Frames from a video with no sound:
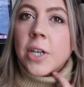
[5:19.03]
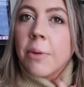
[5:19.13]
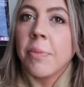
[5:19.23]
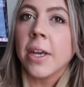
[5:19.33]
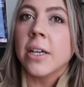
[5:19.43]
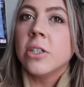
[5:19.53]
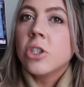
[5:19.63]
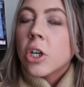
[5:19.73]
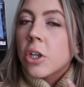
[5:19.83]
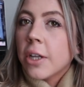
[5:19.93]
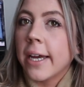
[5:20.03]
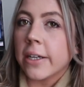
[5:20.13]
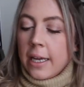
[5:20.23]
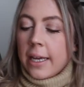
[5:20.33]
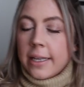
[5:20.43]
So
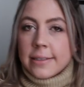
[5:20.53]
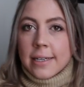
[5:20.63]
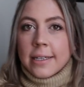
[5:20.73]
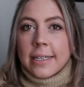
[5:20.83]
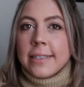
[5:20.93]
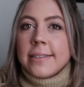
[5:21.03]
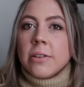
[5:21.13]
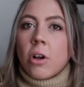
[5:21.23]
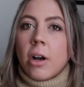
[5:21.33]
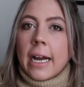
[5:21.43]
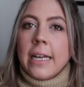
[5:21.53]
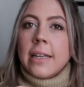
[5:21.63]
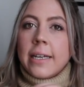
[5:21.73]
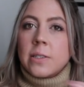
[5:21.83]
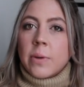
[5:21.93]
turtleneck. It's nice and long. I
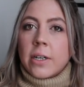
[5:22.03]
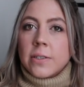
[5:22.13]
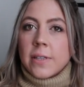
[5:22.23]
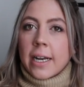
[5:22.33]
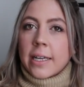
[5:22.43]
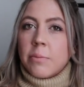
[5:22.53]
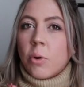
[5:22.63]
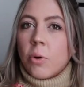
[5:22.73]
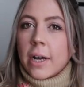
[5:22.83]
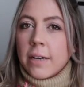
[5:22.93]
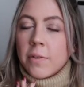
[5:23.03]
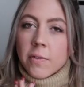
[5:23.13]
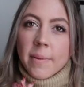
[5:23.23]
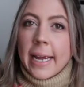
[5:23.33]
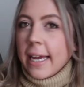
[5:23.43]
like sweaters that I can pull kind of
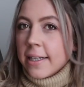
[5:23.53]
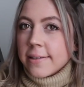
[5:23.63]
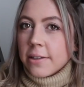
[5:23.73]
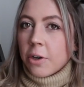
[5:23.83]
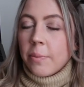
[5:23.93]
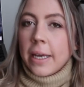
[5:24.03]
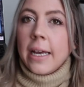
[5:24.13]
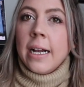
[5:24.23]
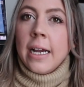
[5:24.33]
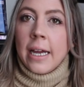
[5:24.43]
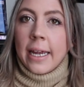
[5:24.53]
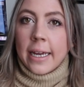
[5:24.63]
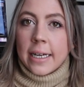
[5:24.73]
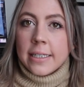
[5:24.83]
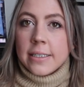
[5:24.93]
over my hands a little bit
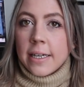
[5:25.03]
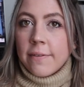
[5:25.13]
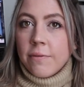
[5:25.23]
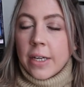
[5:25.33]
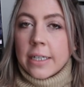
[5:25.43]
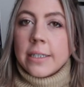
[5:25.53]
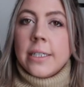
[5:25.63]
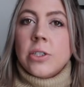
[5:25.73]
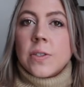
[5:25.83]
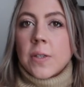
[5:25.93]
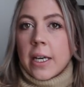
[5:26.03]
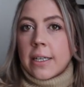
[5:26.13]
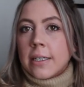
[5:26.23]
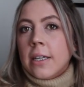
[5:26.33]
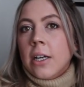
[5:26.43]
and very just
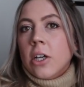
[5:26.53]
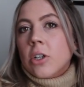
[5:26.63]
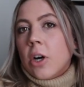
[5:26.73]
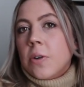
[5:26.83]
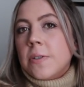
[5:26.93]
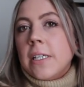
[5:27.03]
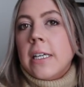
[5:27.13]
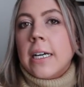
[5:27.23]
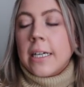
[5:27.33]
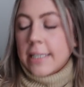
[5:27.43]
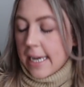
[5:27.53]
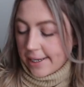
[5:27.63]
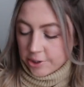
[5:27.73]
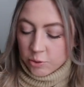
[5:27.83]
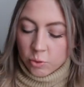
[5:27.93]
like cozy,
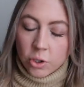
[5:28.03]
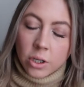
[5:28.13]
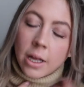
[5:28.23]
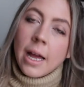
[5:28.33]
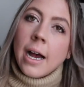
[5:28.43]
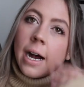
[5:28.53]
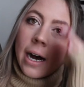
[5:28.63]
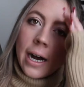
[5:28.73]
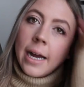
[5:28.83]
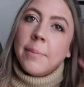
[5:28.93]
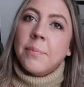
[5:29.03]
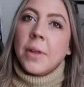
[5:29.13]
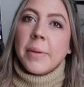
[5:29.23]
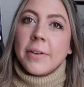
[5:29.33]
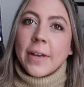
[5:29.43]
casual. I'm
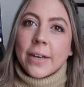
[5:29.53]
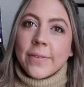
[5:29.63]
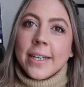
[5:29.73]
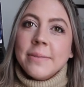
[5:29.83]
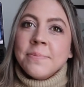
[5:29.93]
a big fan of it.